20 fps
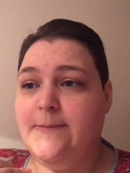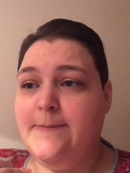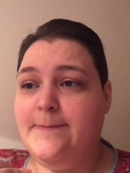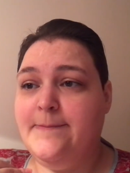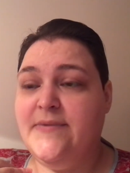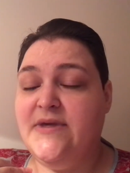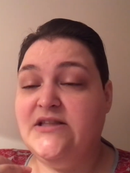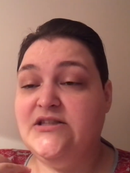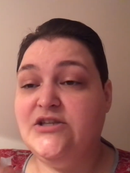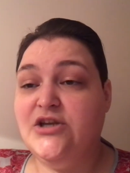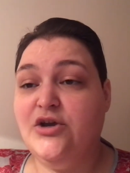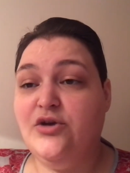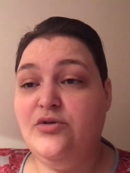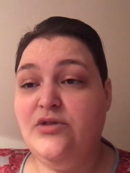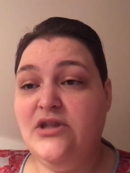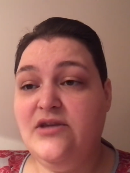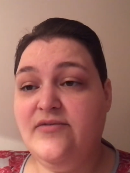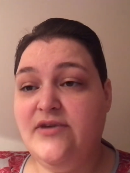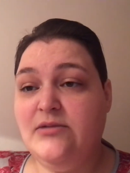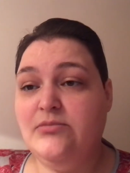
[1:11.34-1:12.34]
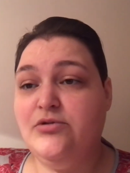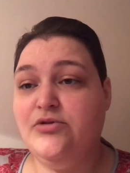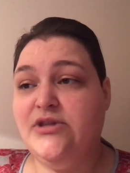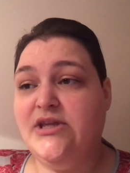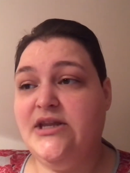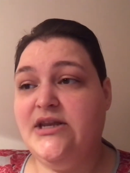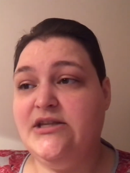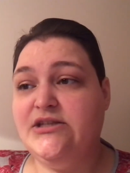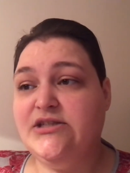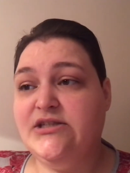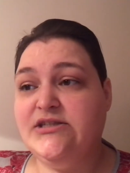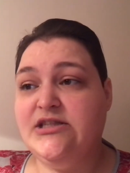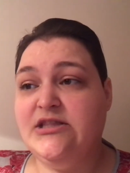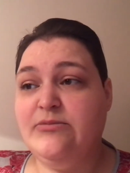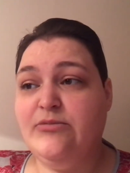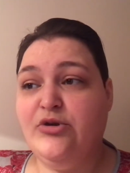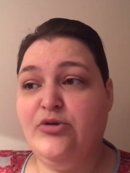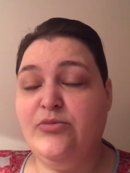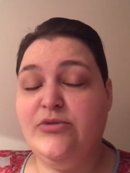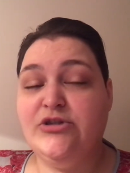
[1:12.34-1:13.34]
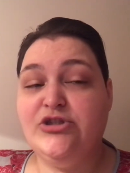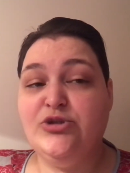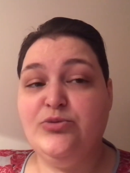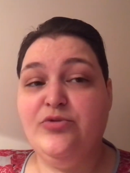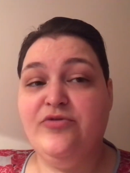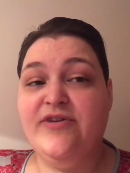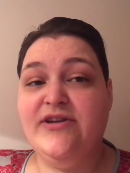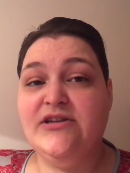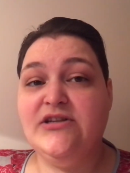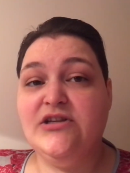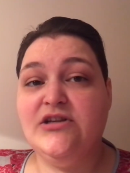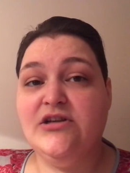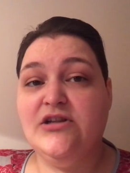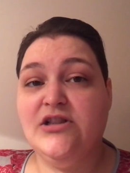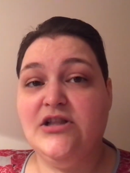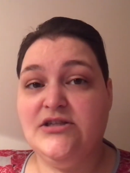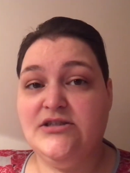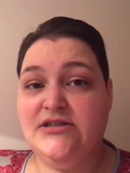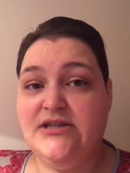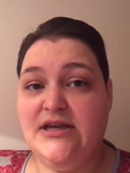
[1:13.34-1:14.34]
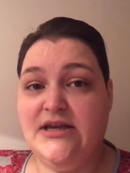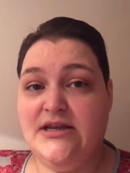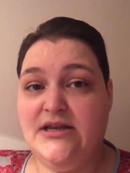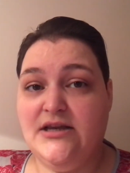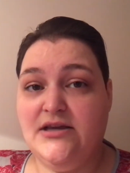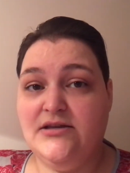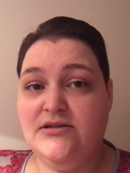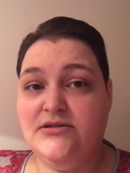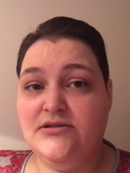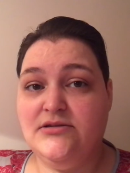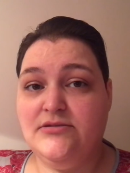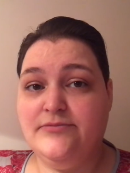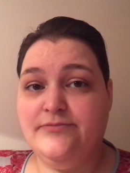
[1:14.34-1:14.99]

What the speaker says: It's only available on the NHS at the moment to prevent cluster headaches.